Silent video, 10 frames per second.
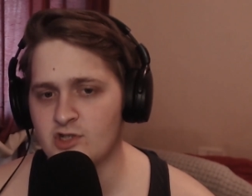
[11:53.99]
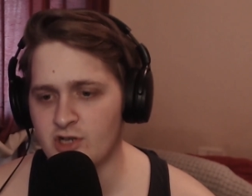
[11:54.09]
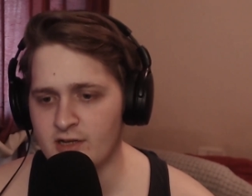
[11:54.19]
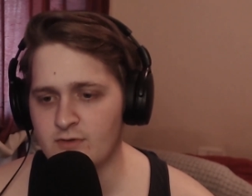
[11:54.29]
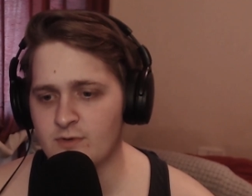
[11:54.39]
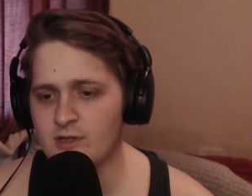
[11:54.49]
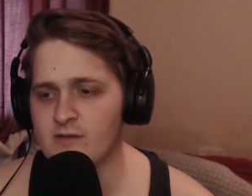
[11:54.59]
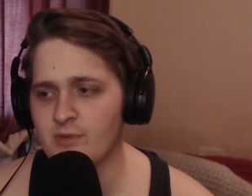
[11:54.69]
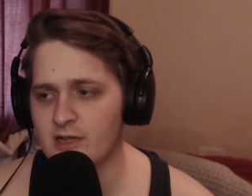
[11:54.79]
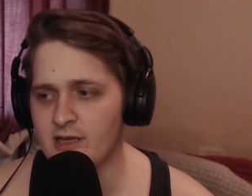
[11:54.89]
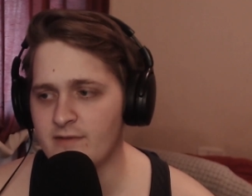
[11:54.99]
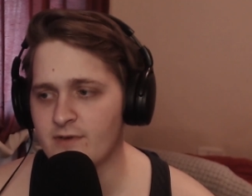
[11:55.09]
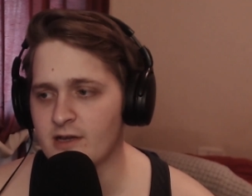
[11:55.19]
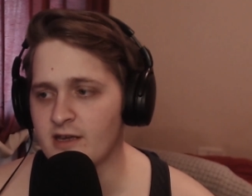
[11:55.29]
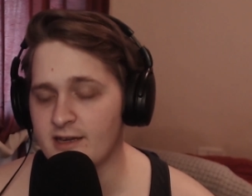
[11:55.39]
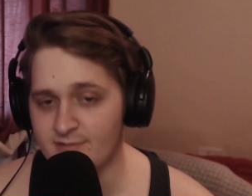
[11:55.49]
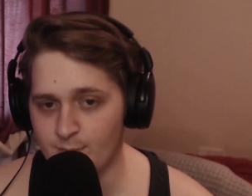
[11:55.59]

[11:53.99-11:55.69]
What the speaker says: genuinely believing in